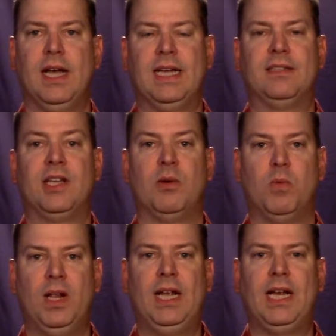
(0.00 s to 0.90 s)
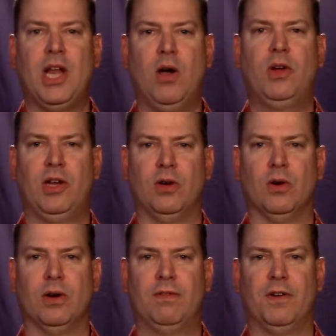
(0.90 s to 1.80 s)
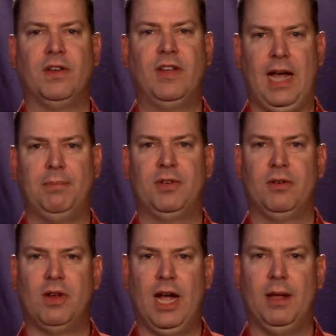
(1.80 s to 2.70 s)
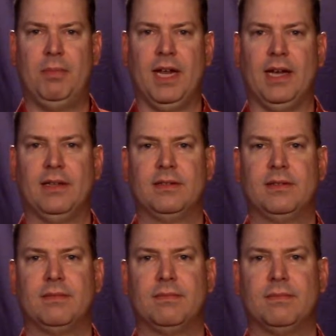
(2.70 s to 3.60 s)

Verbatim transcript: is there really no cure for type two diabetes?